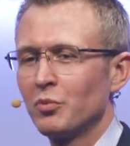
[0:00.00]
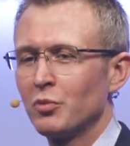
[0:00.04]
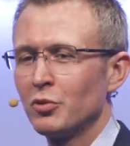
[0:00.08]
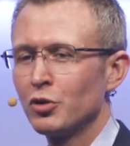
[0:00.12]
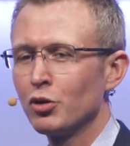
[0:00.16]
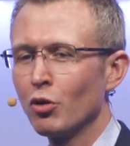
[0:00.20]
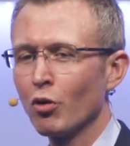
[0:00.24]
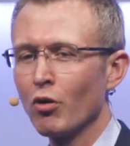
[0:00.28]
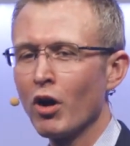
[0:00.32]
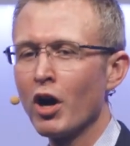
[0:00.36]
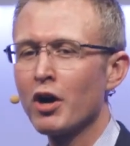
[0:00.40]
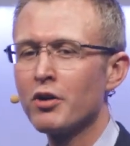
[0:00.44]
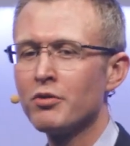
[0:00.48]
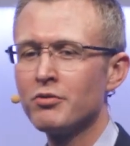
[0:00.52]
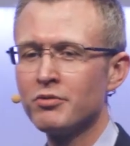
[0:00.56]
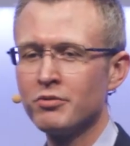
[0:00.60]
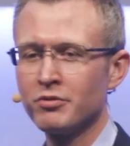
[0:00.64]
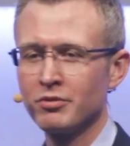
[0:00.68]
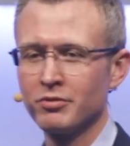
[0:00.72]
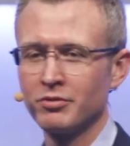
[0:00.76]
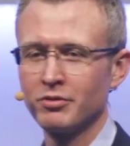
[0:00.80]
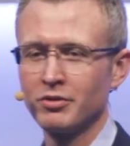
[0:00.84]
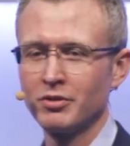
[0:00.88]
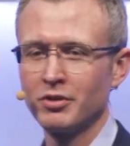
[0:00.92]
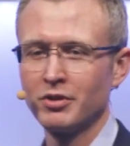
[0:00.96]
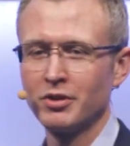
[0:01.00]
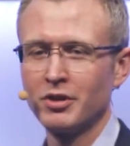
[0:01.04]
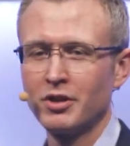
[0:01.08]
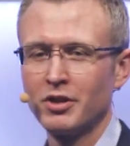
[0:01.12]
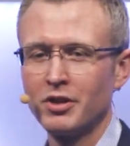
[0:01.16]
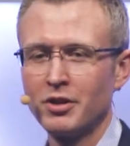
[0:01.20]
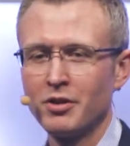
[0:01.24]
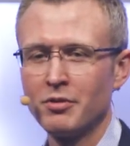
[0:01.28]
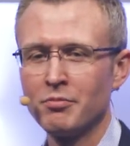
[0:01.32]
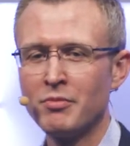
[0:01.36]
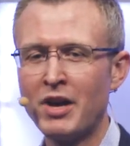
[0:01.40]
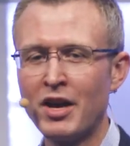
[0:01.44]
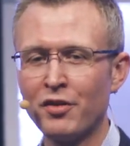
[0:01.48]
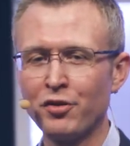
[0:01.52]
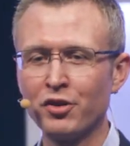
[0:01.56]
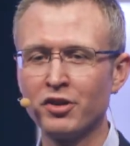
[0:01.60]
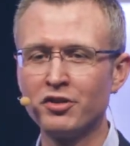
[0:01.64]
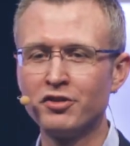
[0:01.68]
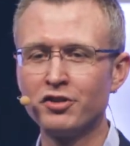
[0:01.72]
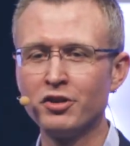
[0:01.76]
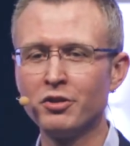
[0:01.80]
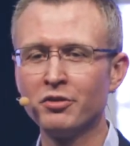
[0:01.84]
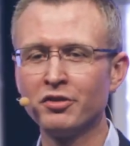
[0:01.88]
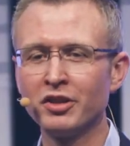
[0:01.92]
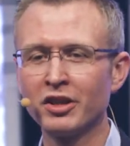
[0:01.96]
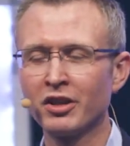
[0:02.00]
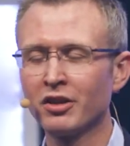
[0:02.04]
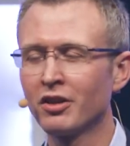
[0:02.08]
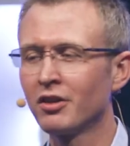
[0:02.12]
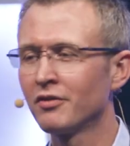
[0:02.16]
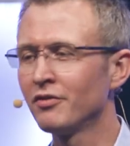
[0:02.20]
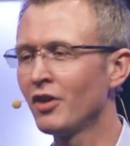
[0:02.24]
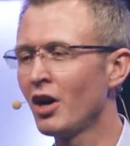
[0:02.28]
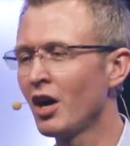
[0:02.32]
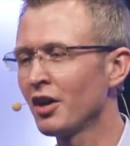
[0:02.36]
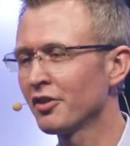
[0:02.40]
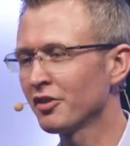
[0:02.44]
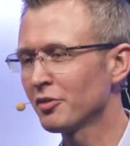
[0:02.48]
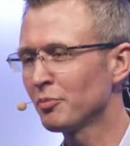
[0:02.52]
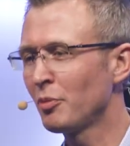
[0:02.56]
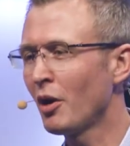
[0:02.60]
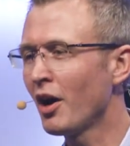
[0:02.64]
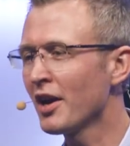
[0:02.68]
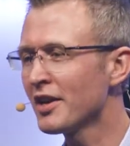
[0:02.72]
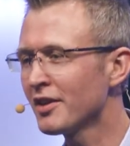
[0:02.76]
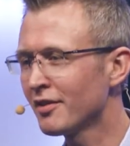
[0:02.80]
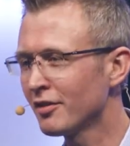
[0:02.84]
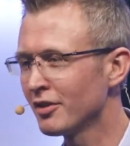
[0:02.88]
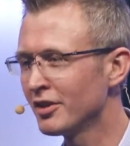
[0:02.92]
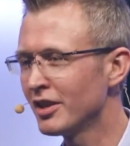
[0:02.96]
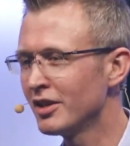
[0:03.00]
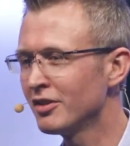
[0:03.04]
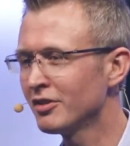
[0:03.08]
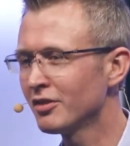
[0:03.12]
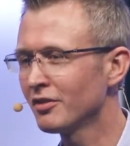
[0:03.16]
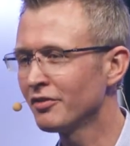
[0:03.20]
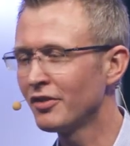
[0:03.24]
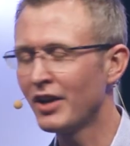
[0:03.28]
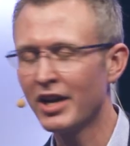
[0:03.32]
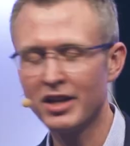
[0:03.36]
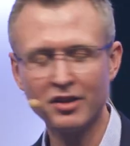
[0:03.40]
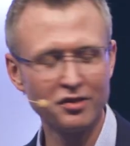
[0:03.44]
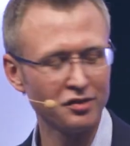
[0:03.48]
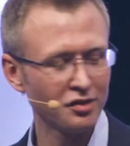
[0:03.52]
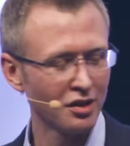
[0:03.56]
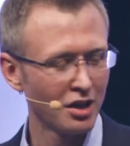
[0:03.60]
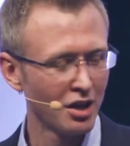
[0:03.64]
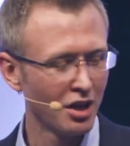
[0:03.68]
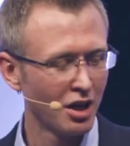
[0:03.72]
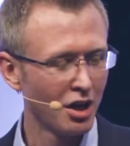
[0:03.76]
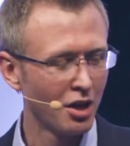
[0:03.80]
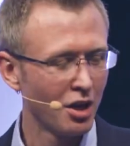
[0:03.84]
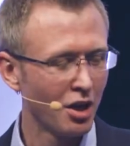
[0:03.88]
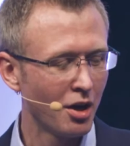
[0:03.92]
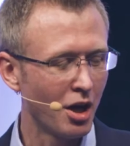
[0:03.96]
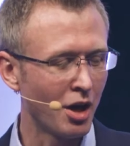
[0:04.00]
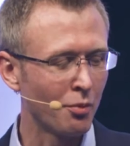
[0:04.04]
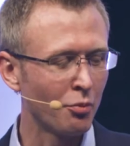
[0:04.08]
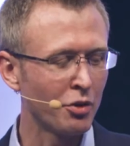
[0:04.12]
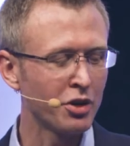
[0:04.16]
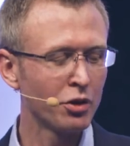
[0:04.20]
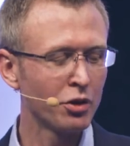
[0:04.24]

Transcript: your own methods using an advanced Python interface. And